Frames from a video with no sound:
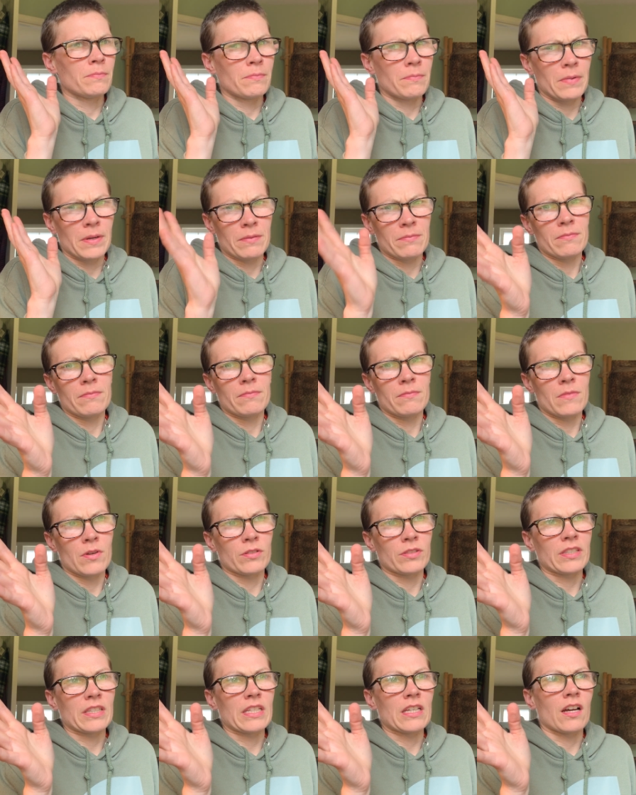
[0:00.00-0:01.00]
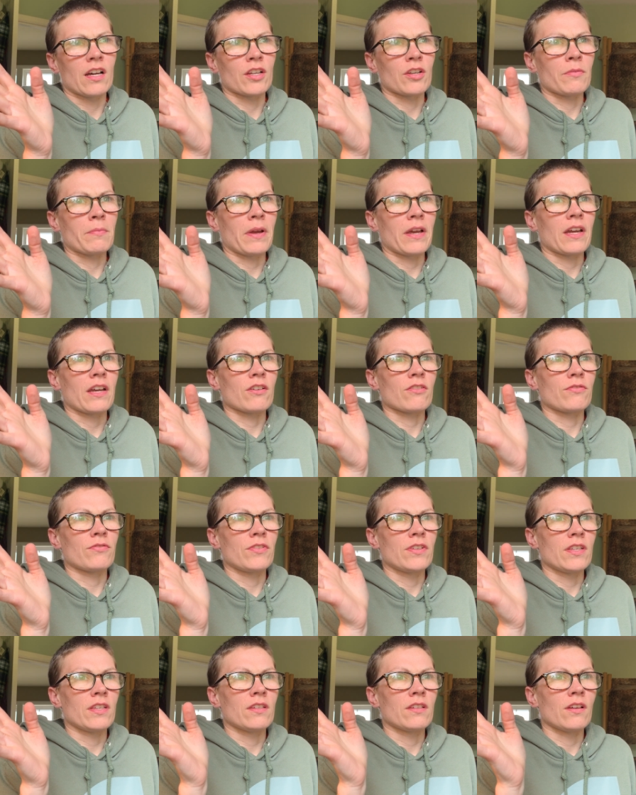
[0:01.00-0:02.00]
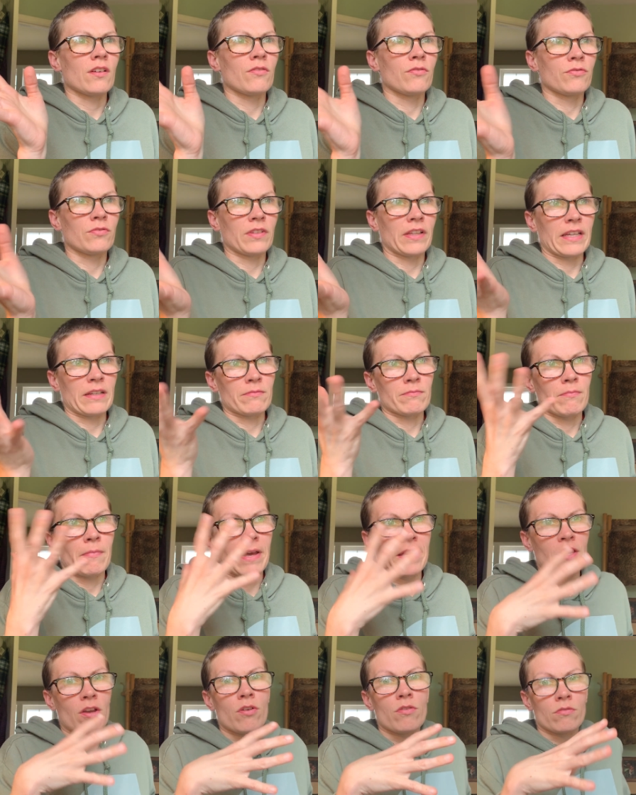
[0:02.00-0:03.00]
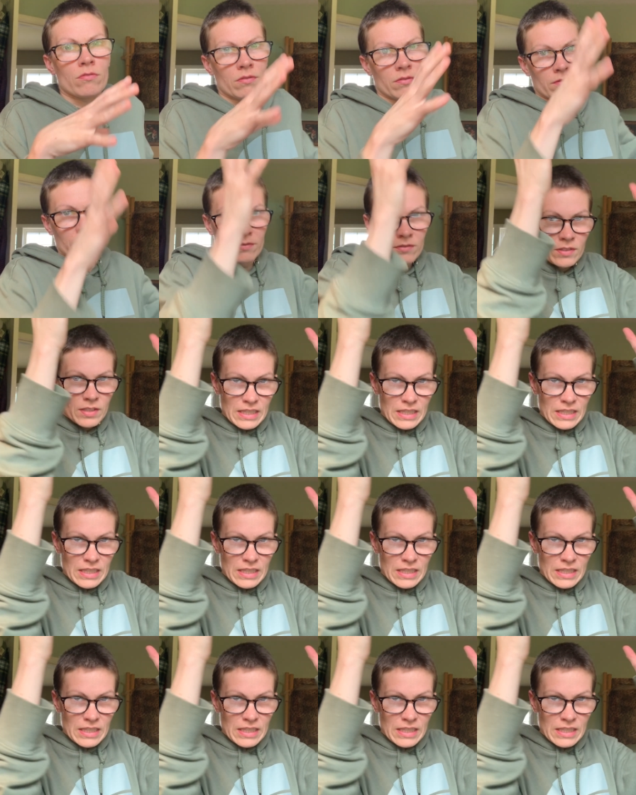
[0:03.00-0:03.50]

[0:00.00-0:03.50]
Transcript: but mostly autobiography of like my own.